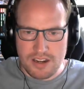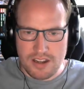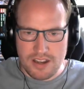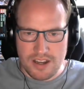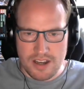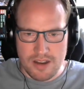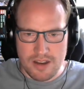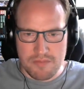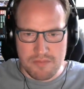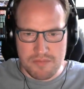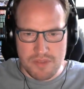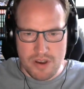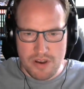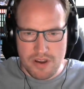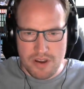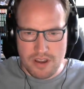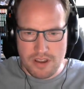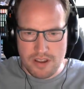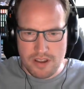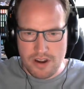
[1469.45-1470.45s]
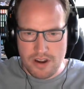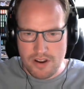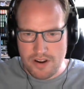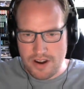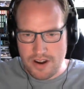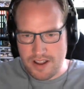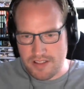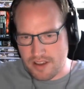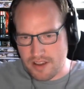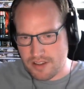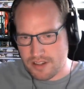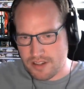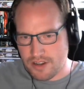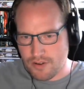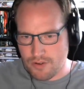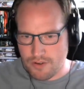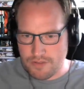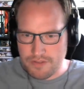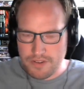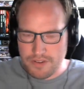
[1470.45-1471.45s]
It had those
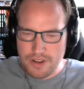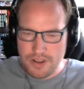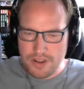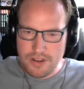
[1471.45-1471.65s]
sort of